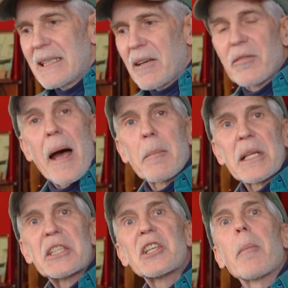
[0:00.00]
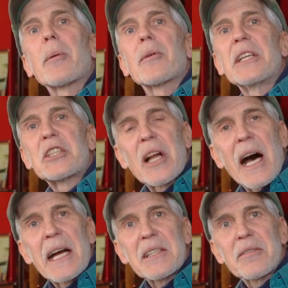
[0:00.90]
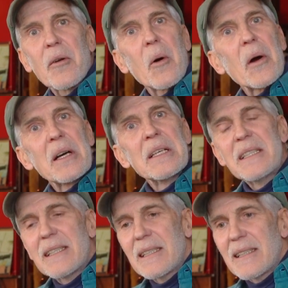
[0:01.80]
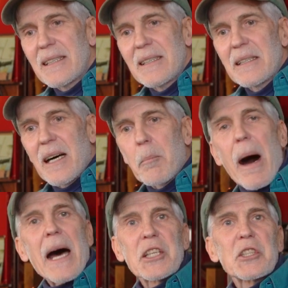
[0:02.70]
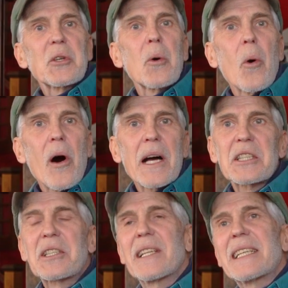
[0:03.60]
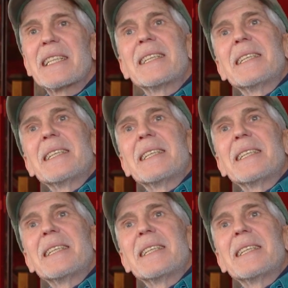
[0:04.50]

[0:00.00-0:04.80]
a family supper each night for a modest cost that,